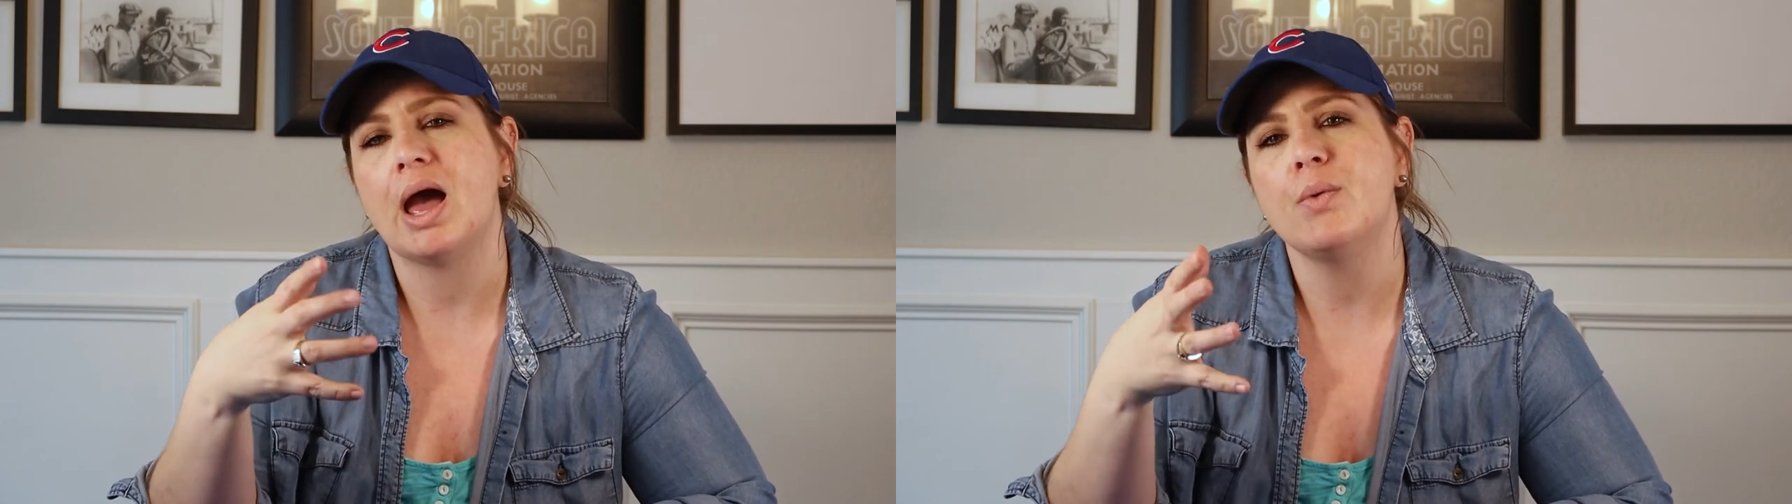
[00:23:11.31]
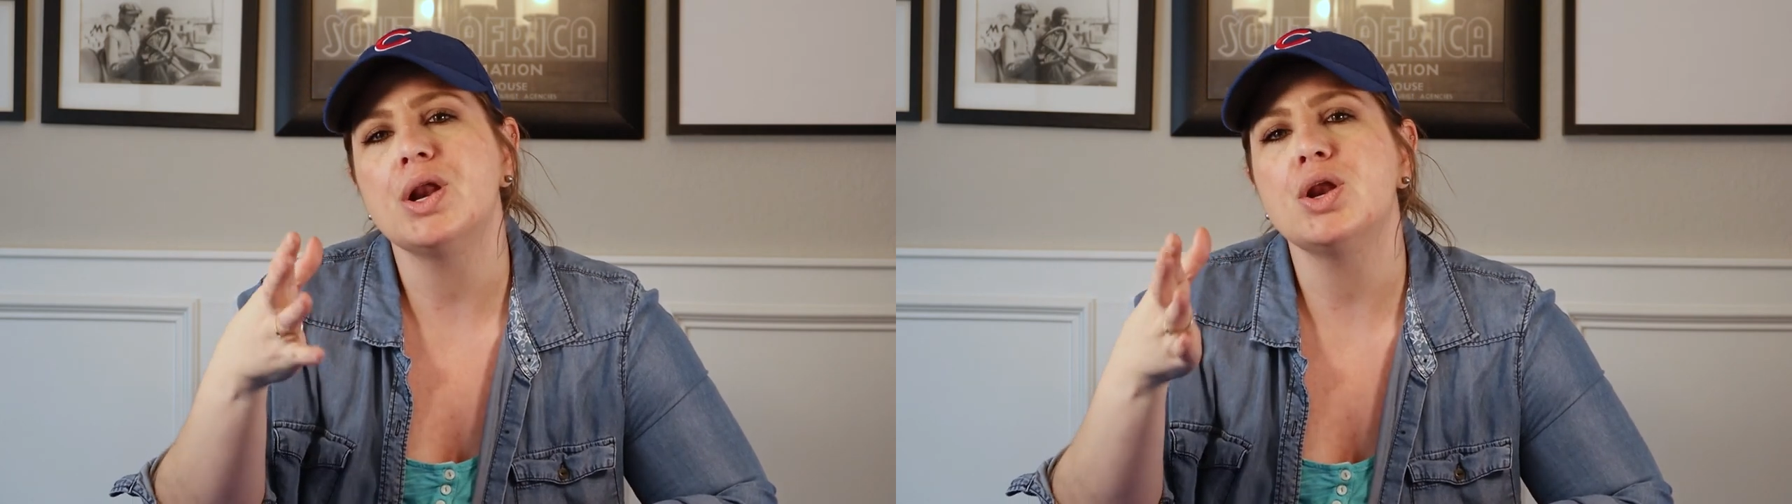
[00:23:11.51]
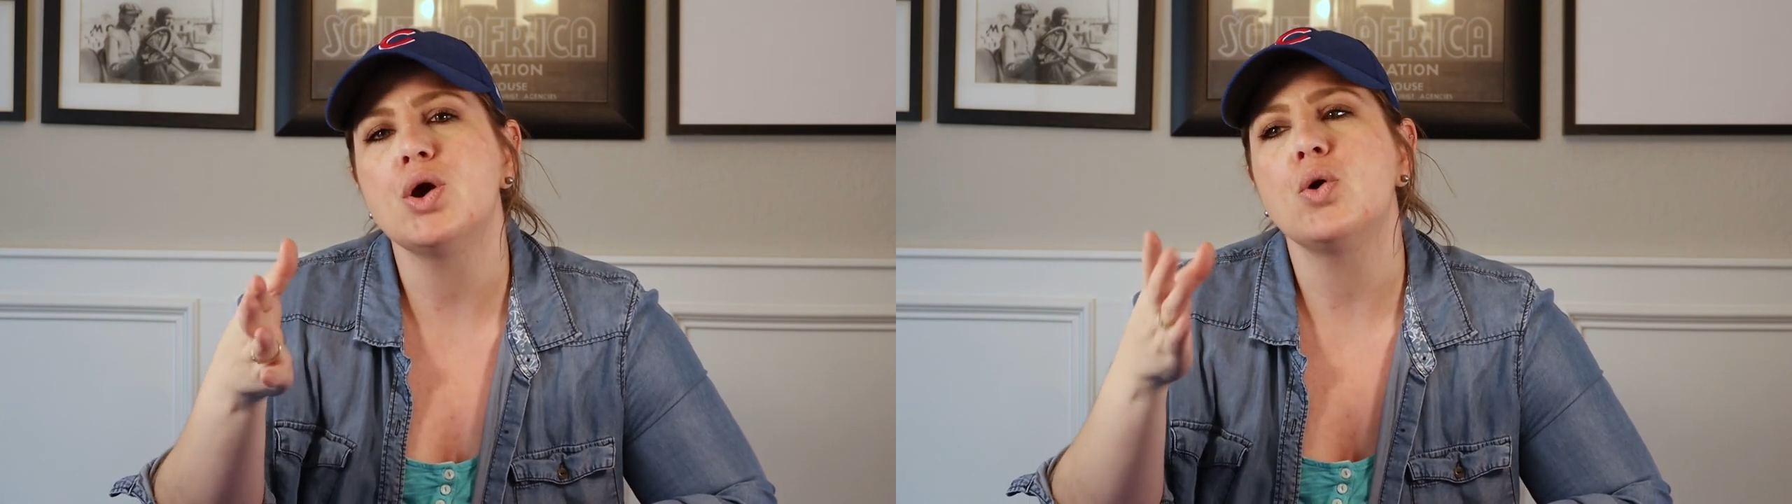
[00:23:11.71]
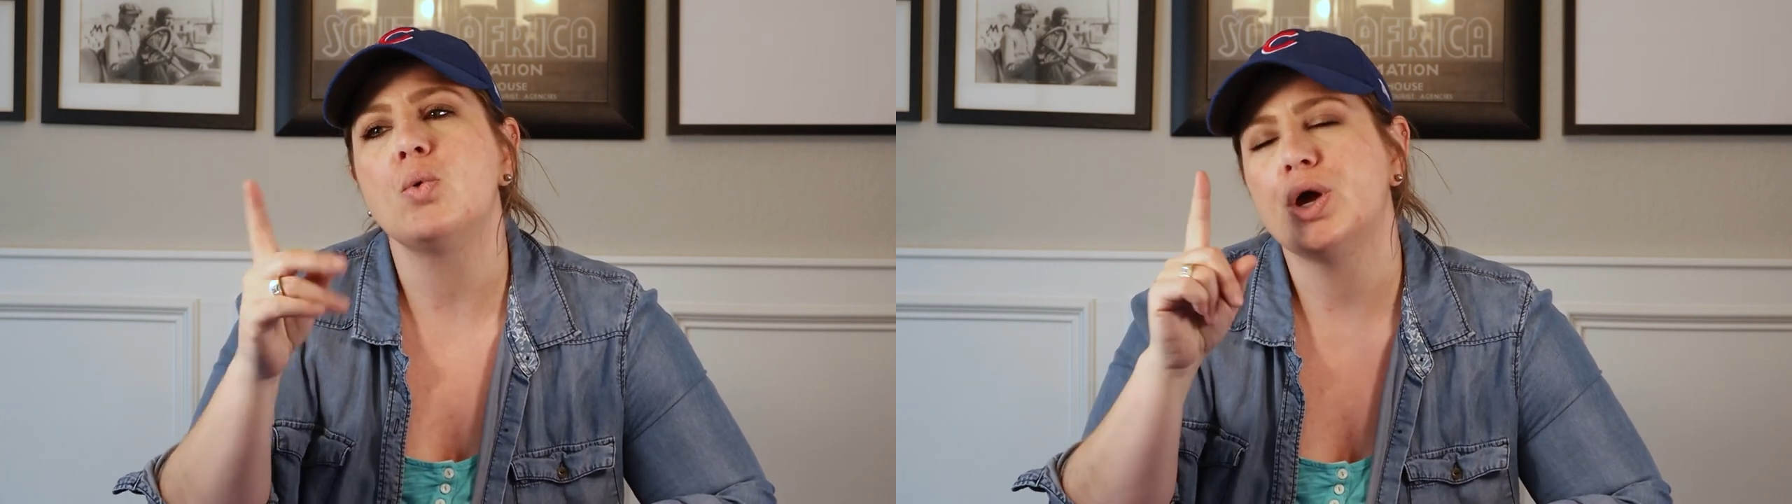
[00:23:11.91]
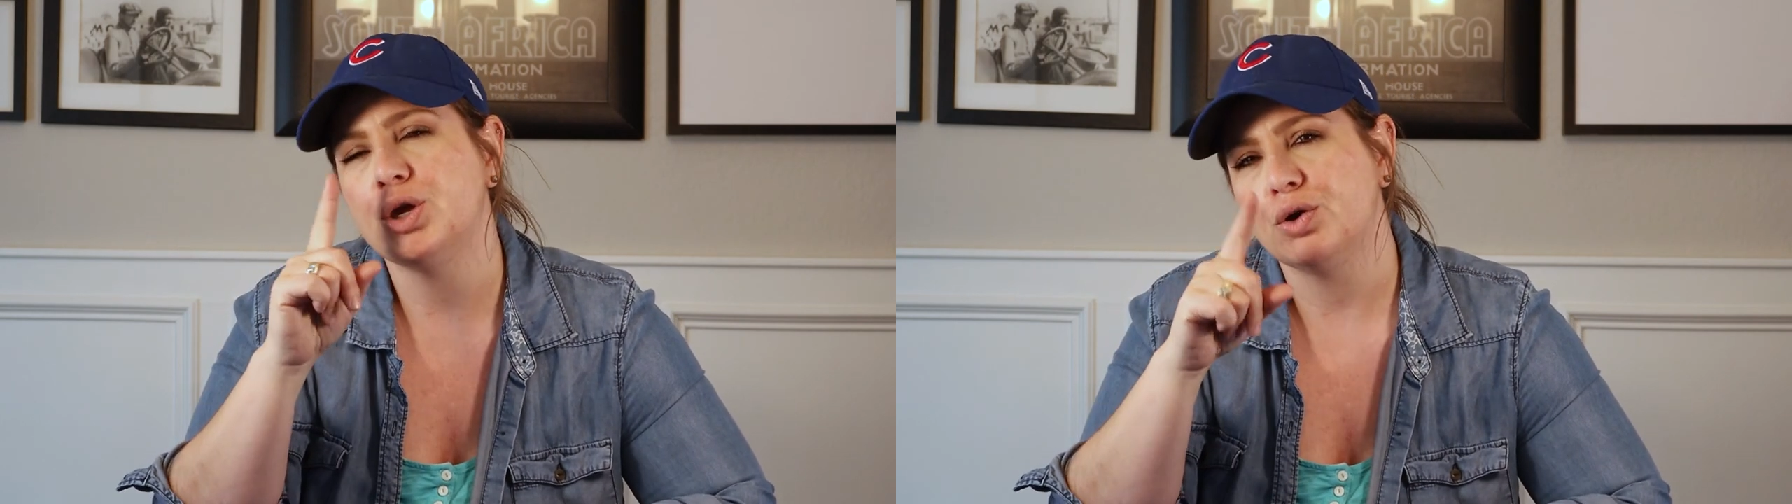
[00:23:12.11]
I wanna know
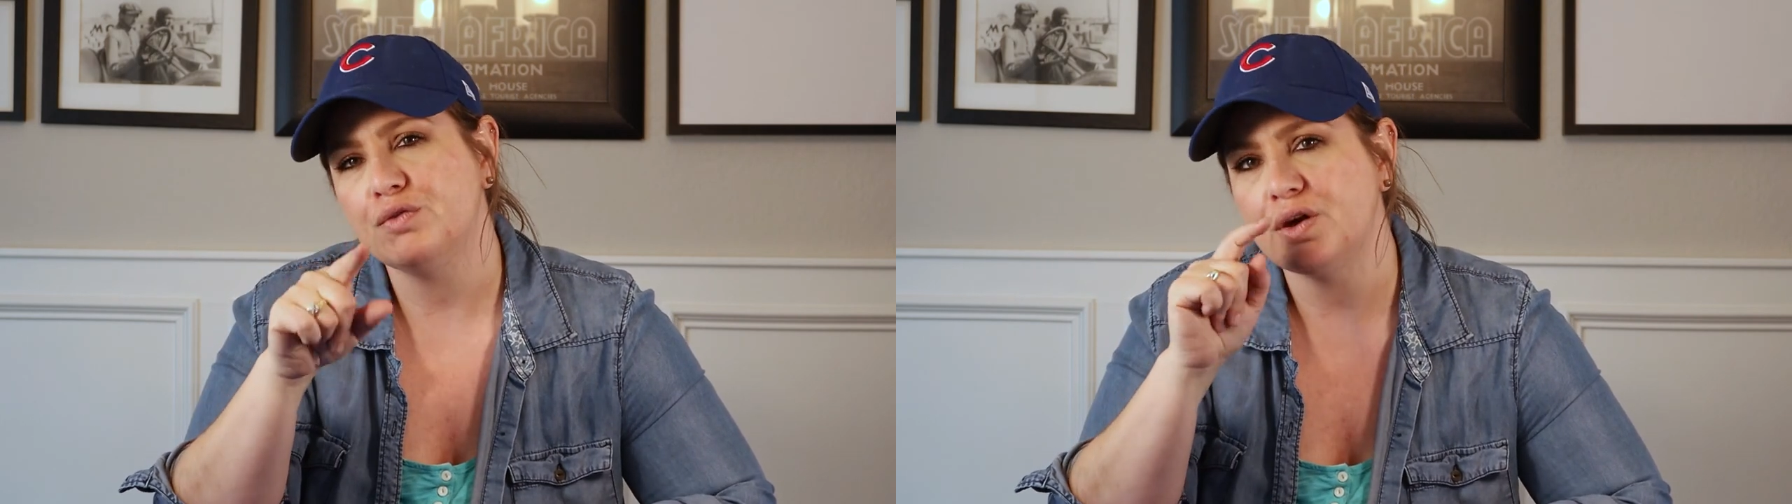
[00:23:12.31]
what your